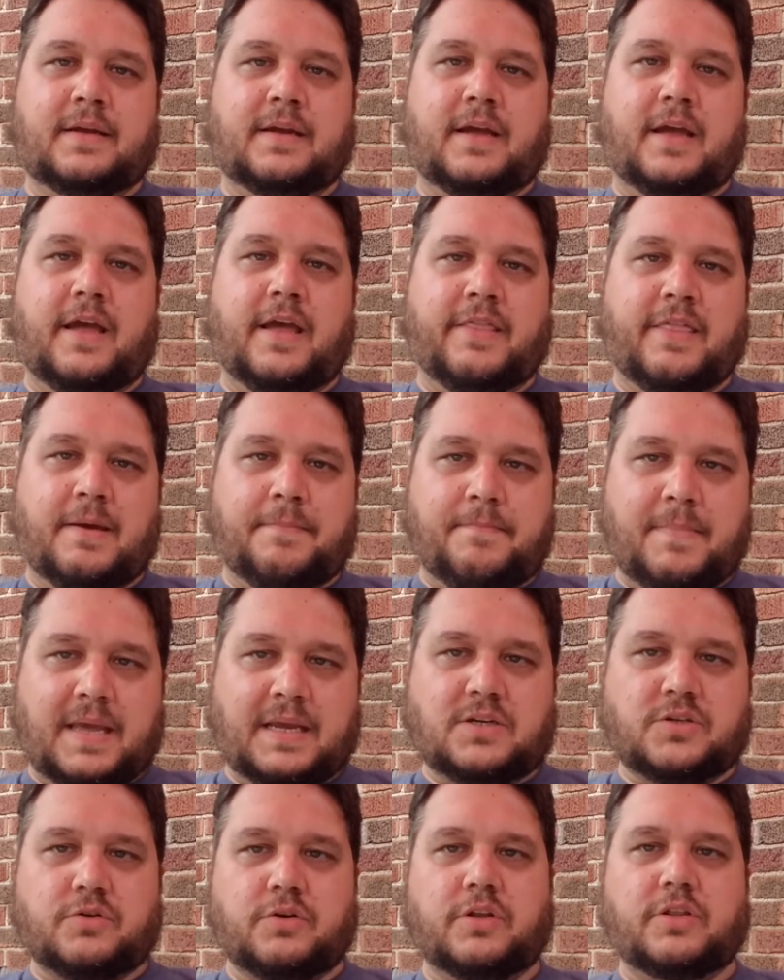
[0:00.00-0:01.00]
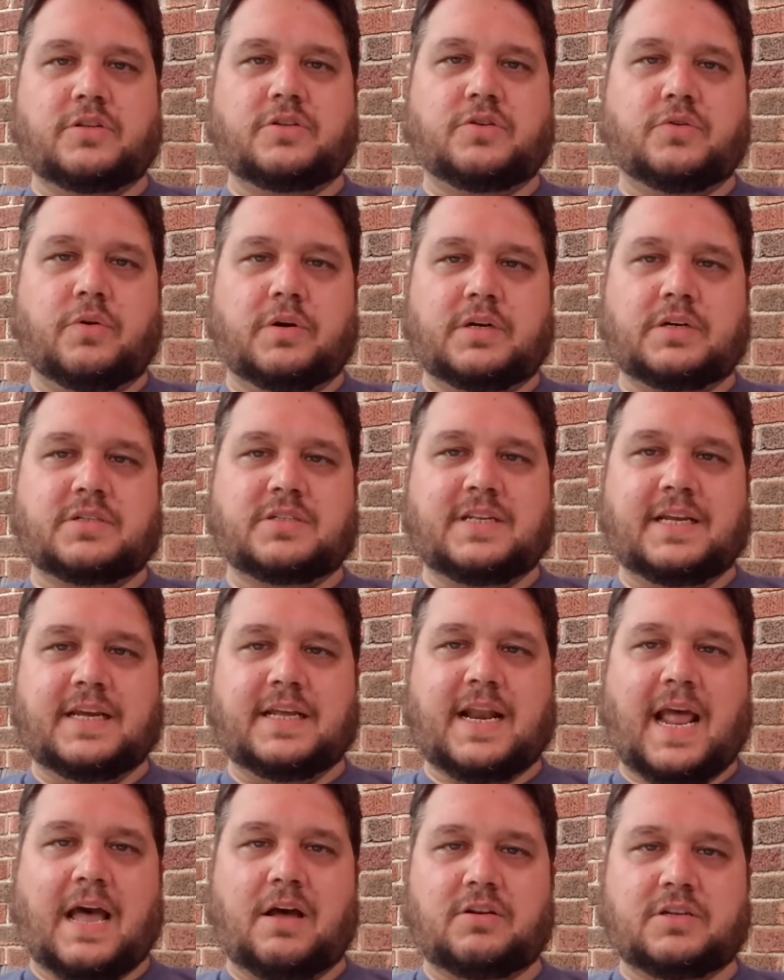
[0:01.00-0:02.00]
and then make sure that you
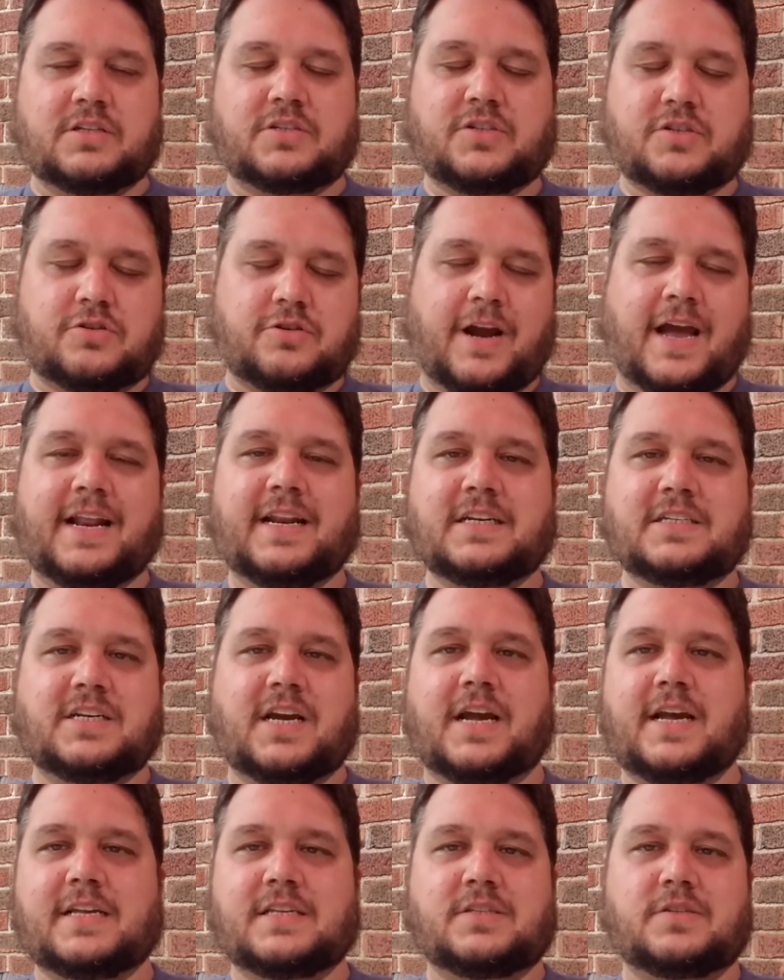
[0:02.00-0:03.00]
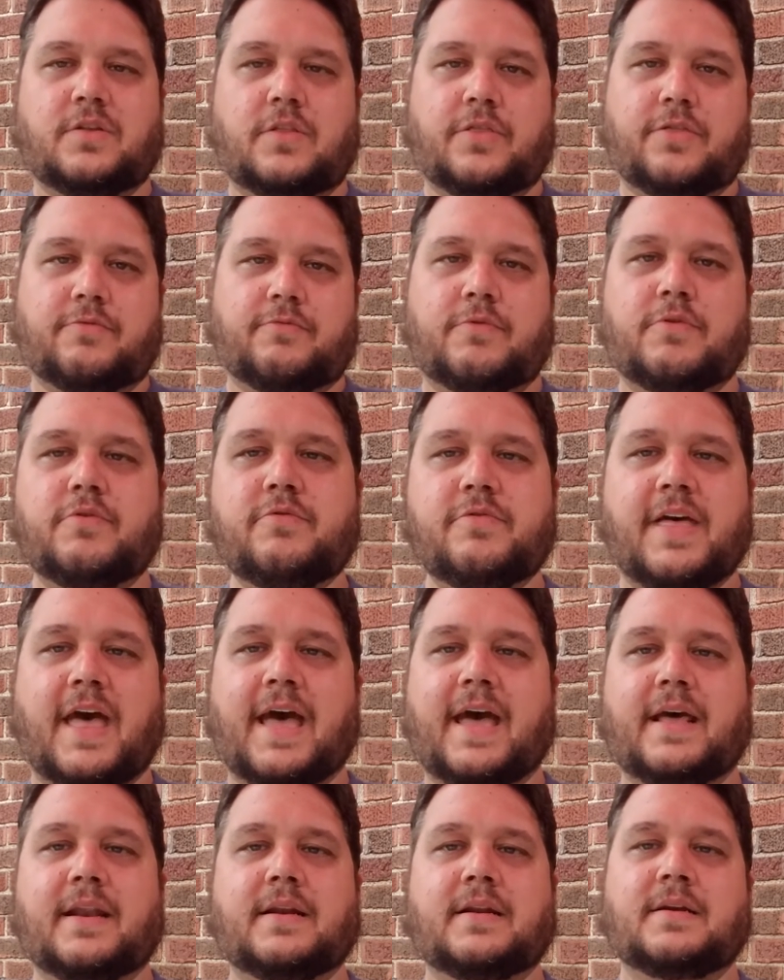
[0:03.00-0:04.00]
understand how to strategize through
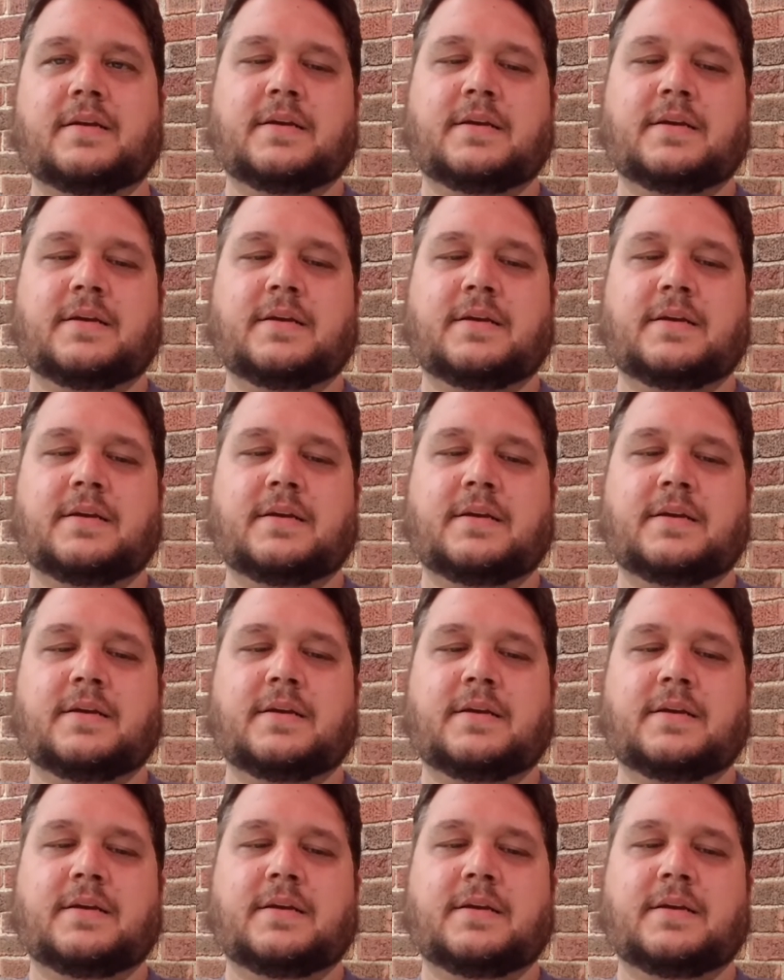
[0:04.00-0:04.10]
that.